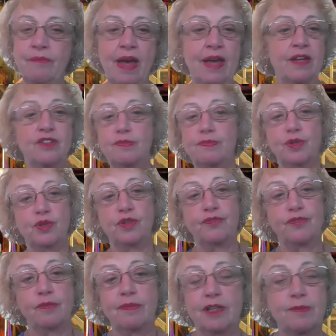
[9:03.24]
May is a
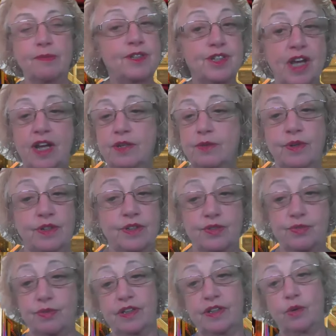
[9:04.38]
beautiful month, but January
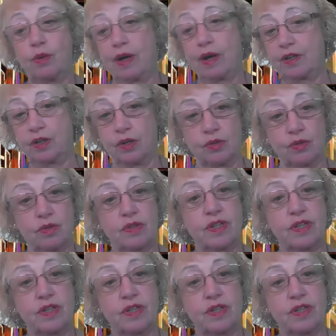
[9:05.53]
is really quite cold.